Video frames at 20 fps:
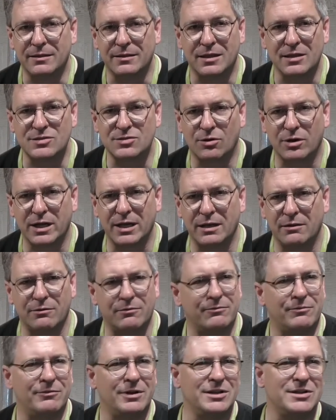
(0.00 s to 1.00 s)
this organ,
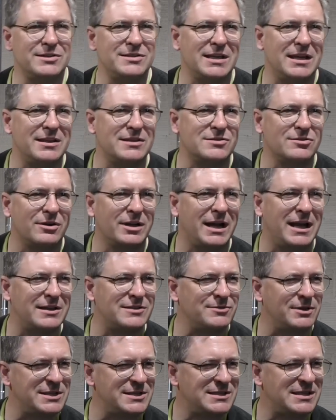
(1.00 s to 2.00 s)
what did you say, this organ
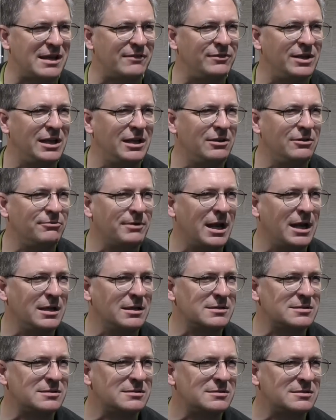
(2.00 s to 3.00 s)
has what, 70
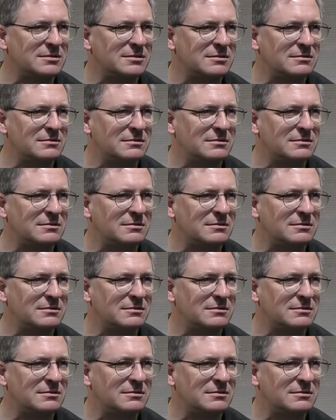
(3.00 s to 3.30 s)
ranks?